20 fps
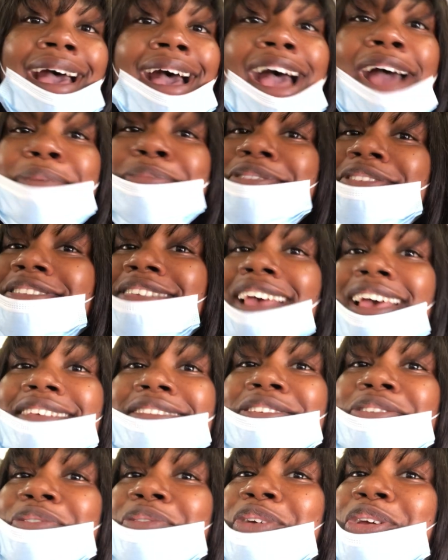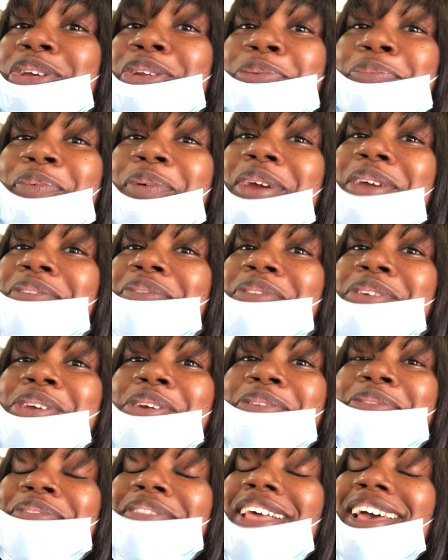i'm just asking for you to pray for
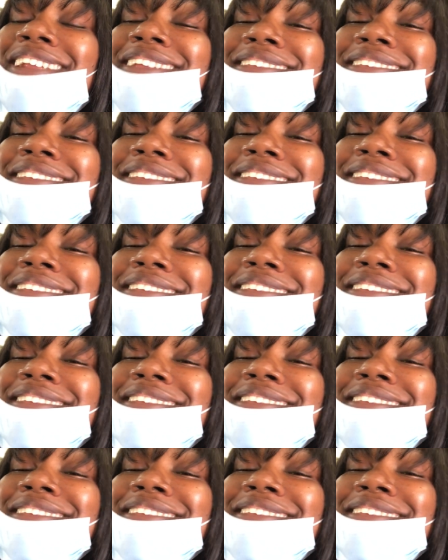your flight